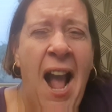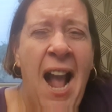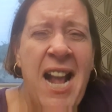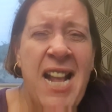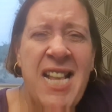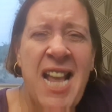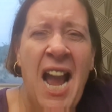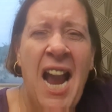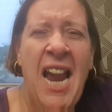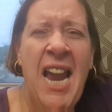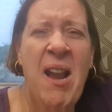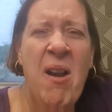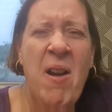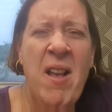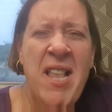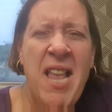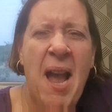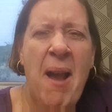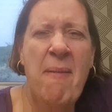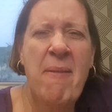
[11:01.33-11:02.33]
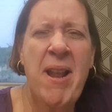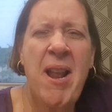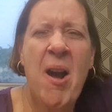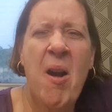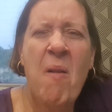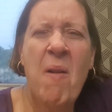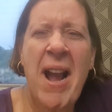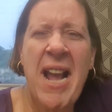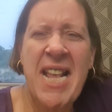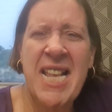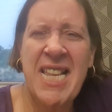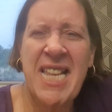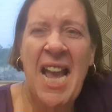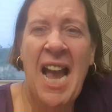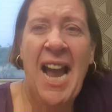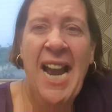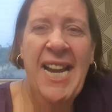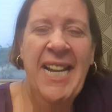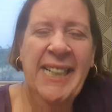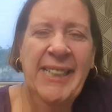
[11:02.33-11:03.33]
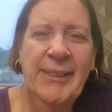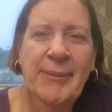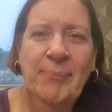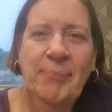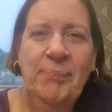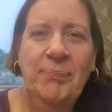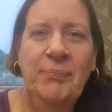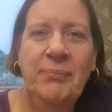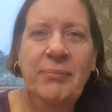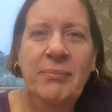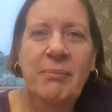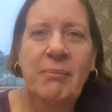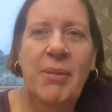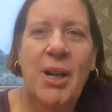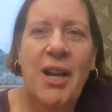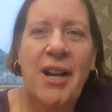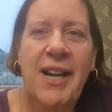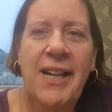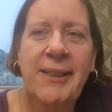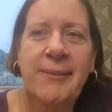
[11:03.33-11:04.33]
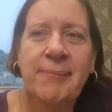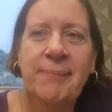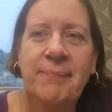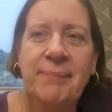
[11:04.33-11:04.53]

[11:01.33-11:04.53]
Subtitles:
exactly what's happening on Wednesday. Bye.